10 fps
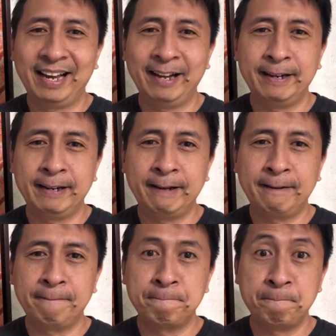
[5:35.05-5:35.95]
And
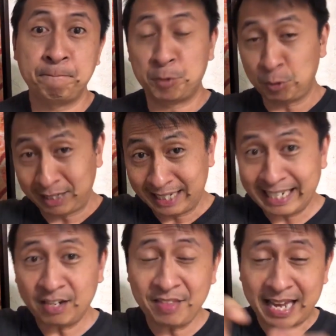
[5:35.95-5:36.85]
to
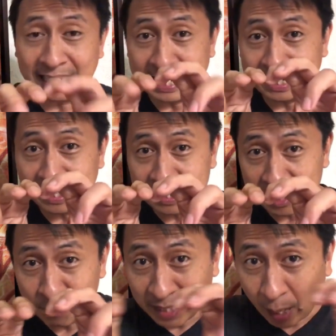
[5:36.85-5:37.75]
click on that link
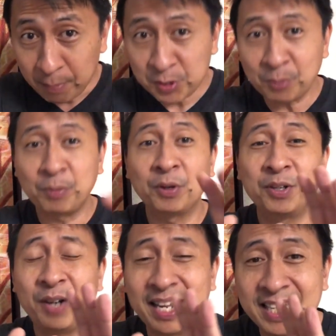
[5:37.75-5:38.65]
that says Become a Supporter.